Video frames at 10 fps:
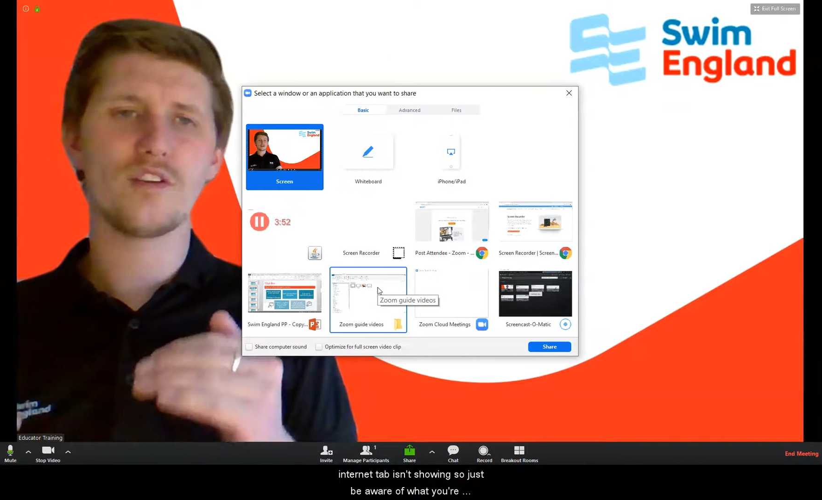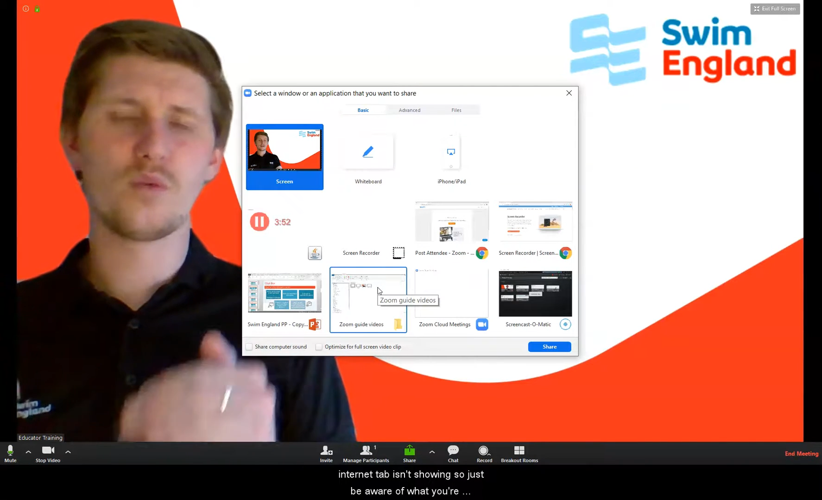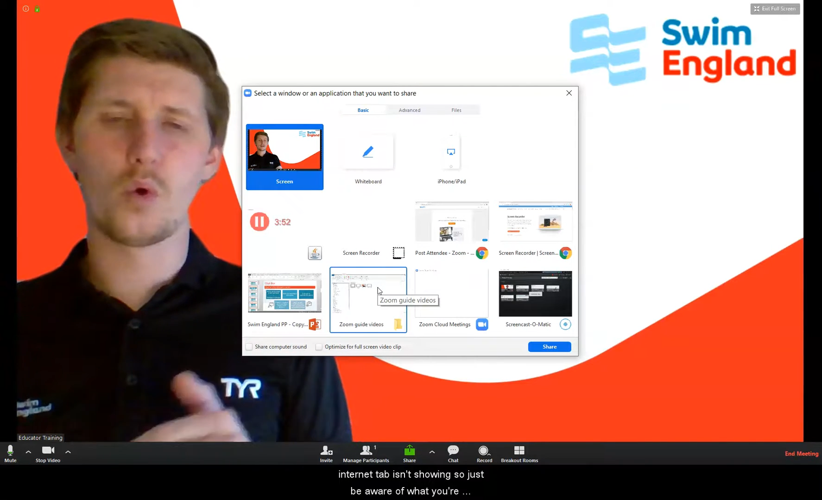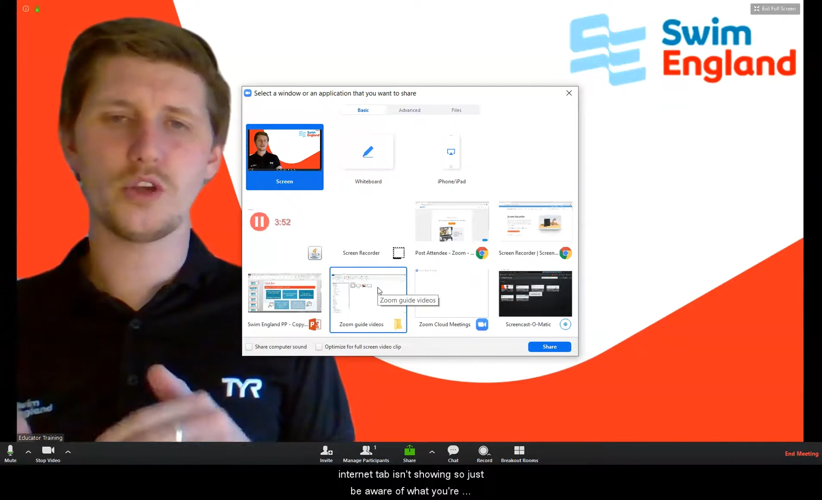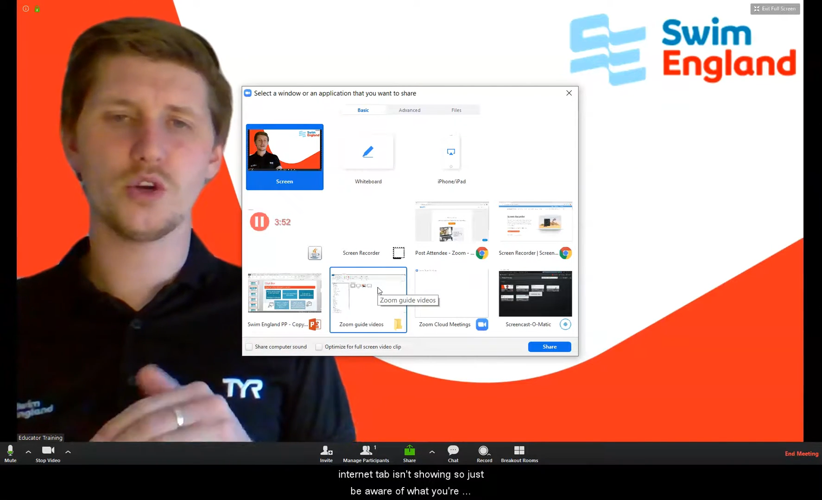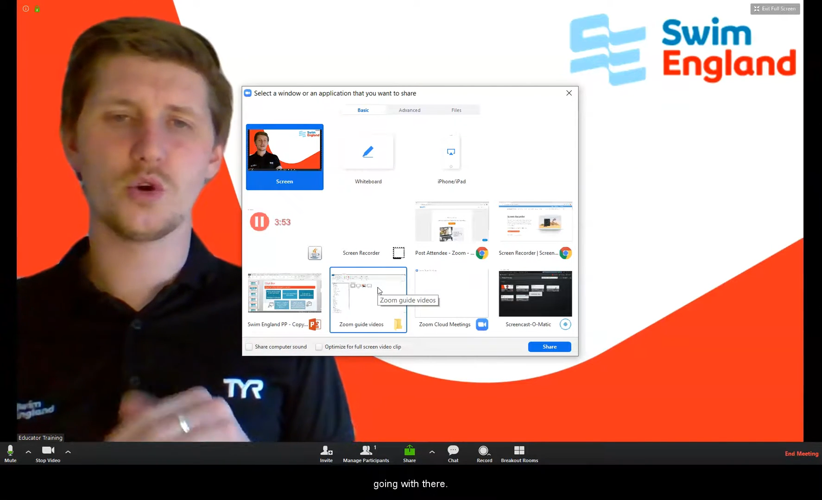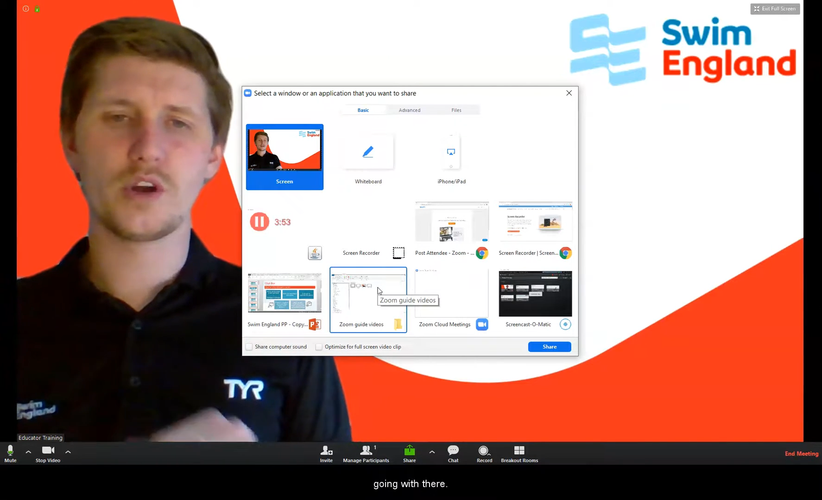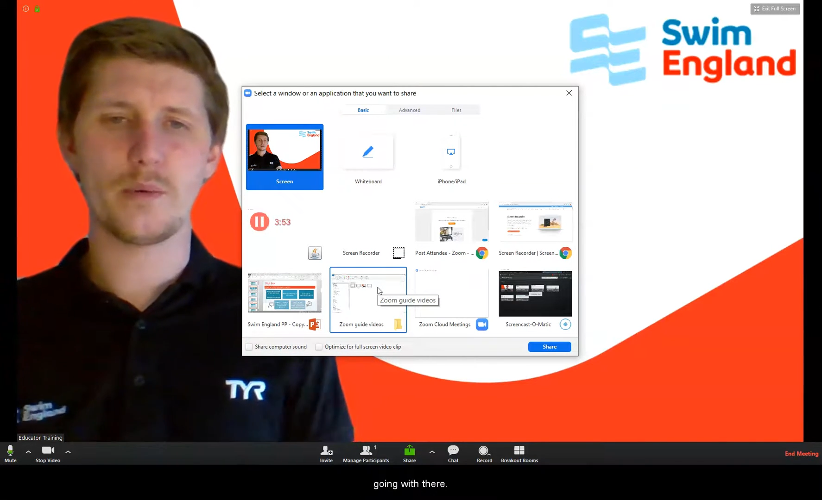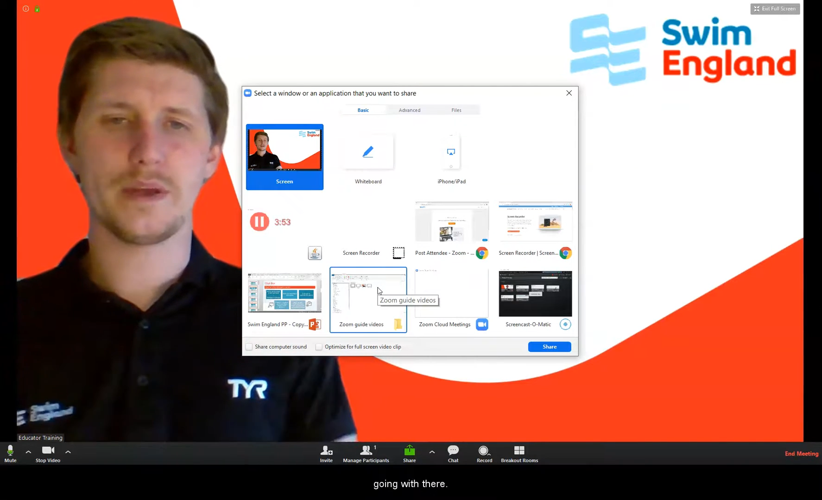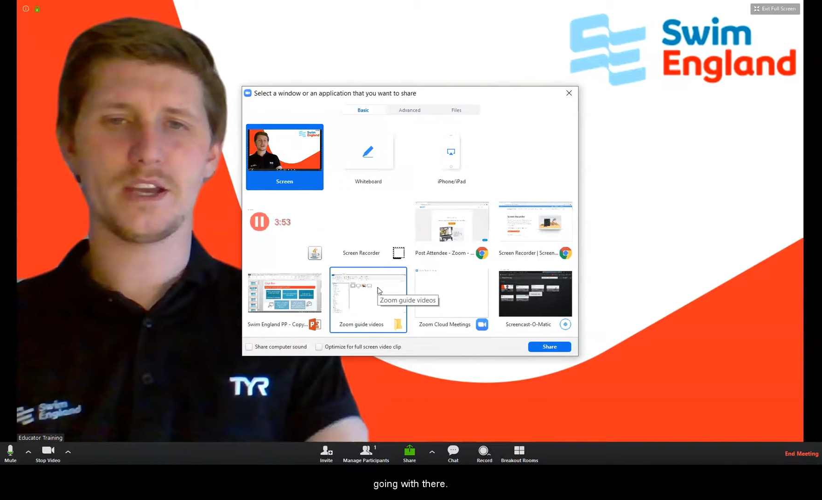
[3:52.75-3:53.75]
of what you're
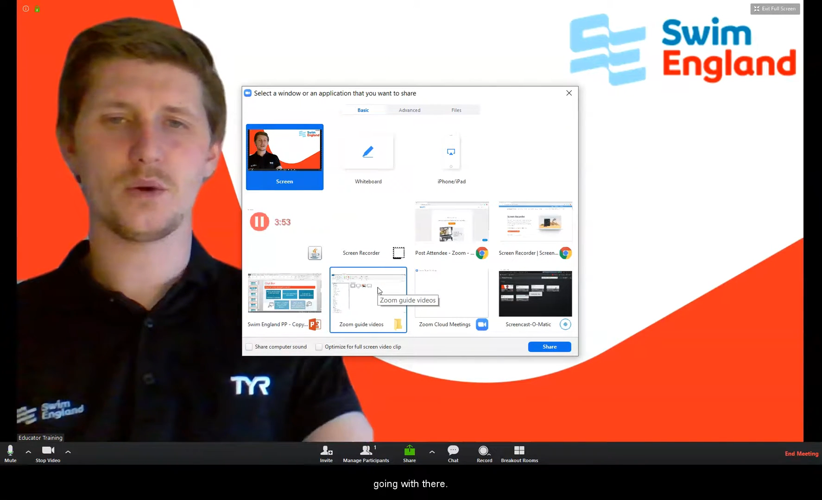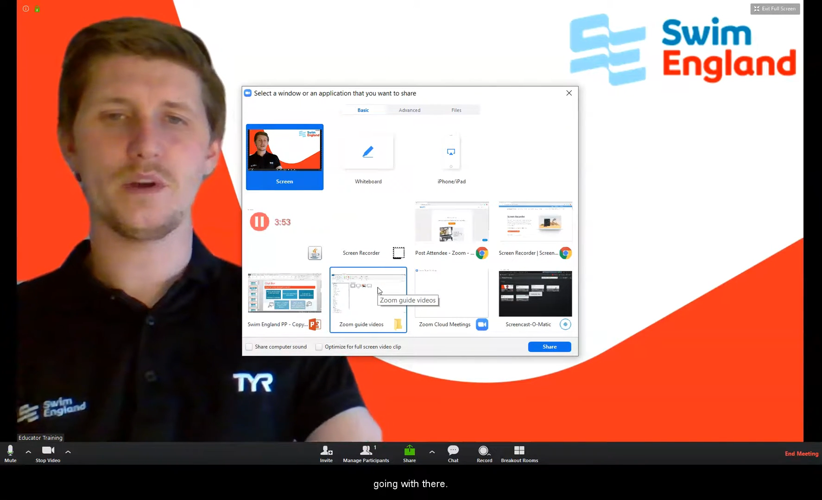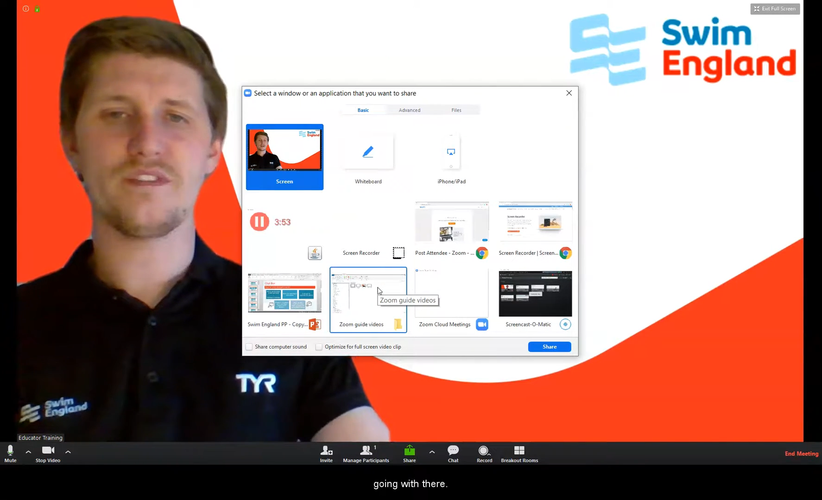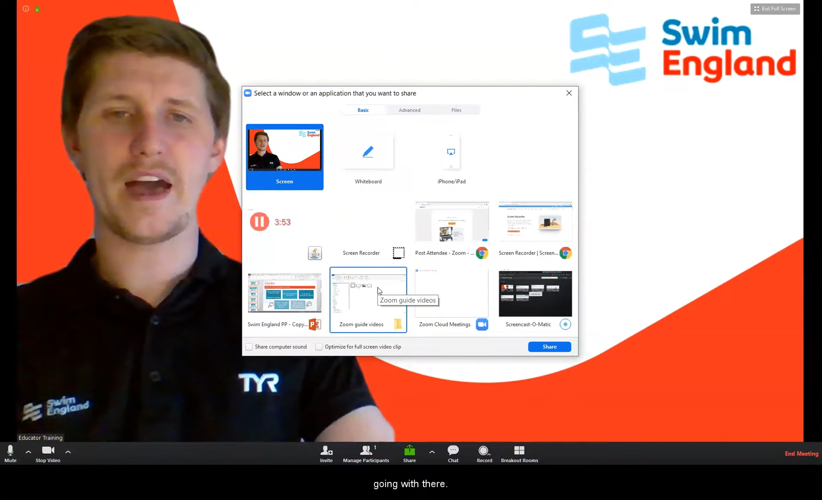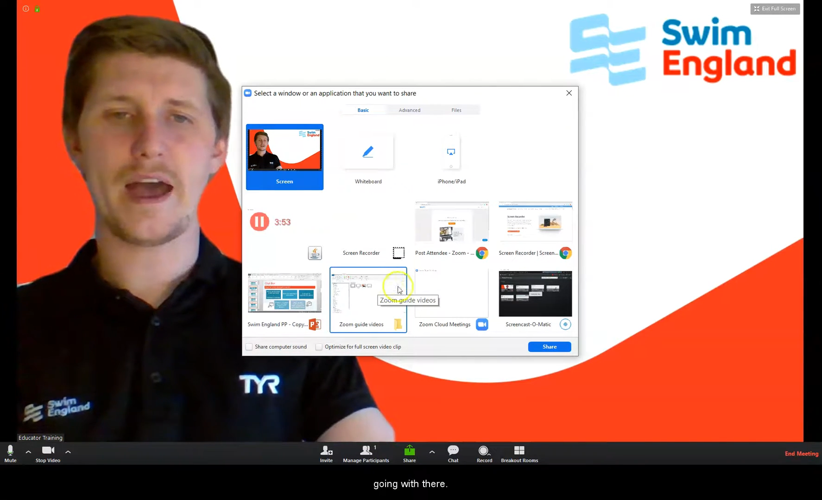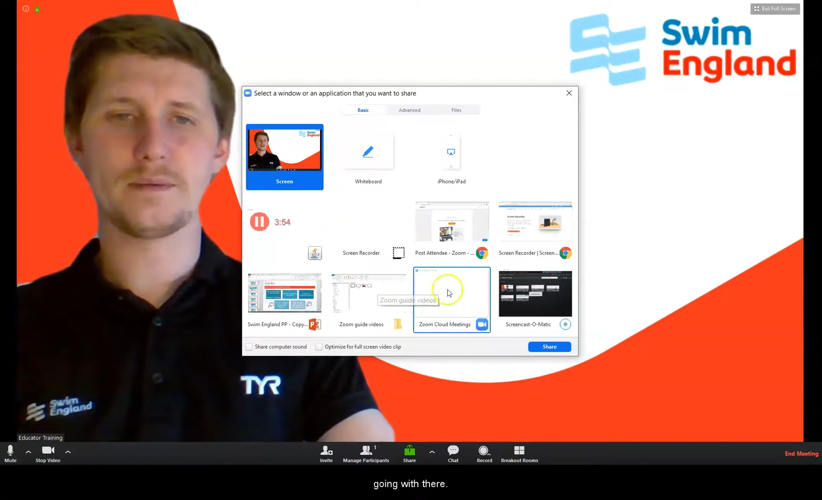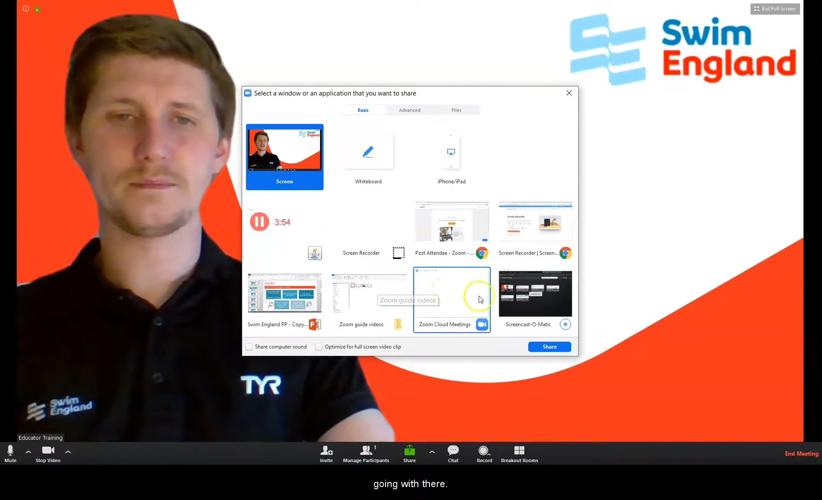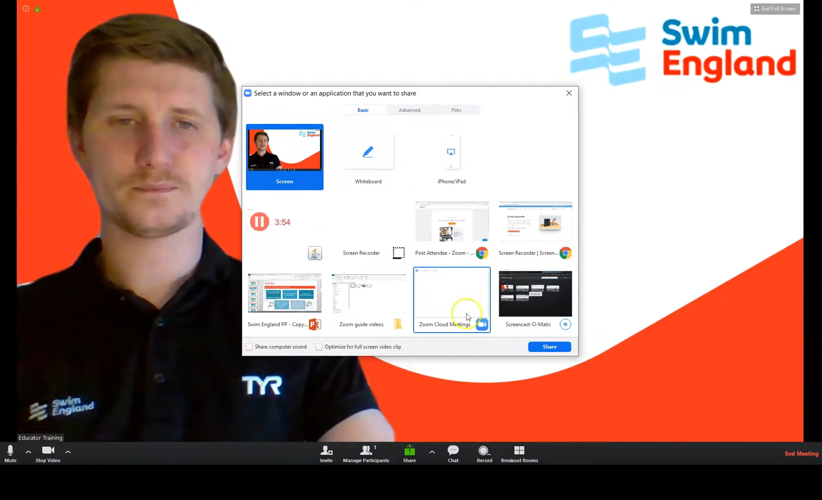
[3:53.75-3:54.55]
going with there.